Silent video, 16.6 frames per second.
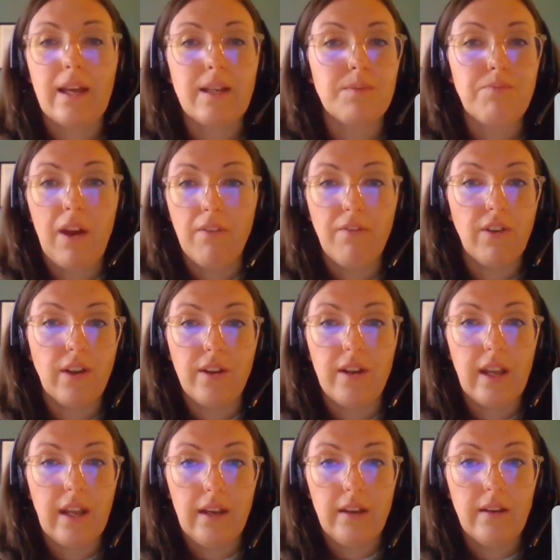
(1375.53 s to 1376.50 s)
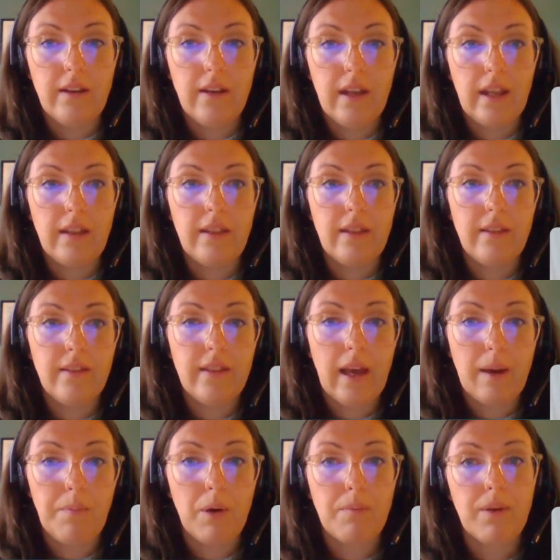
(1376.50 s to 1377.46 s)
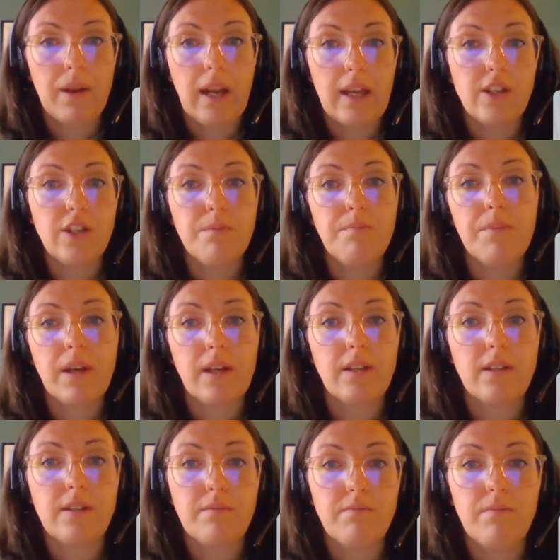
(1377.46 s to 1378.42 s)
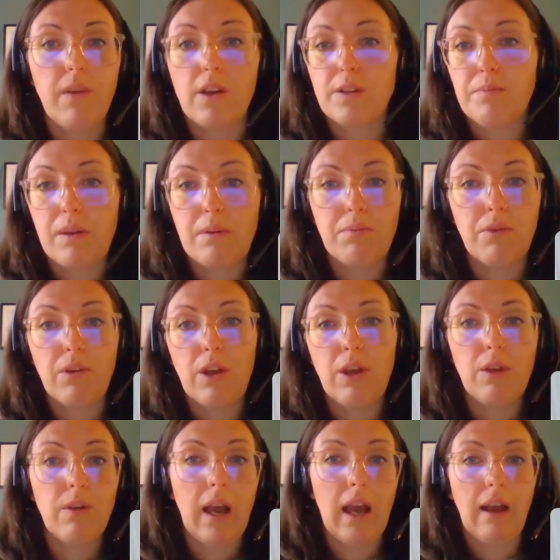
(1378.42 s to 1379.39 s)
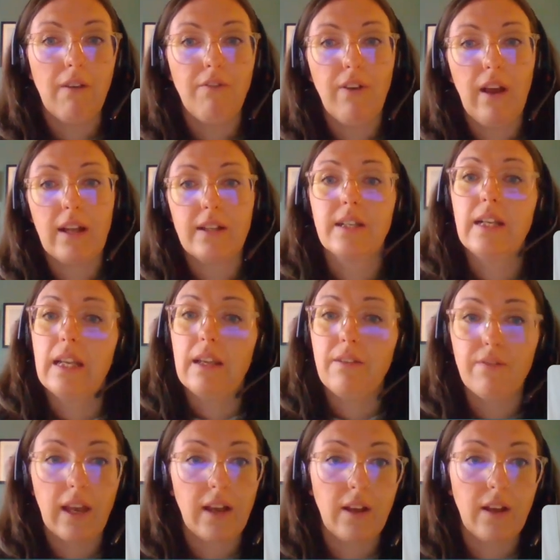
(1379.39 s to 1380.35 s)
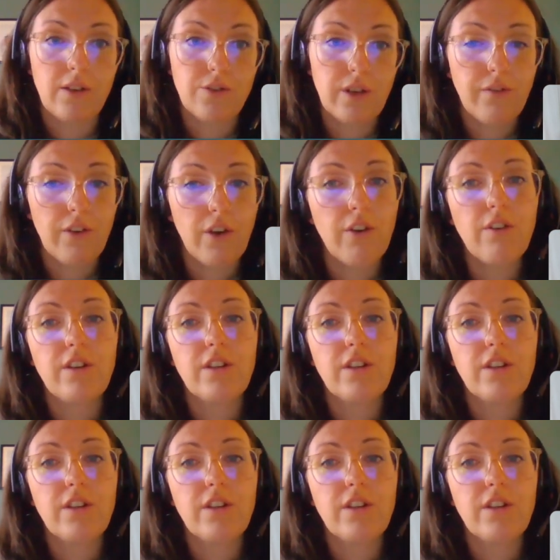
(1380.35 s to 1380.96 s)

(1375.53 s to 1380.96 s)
that is prevalent in that population because most people who have had to leave their country of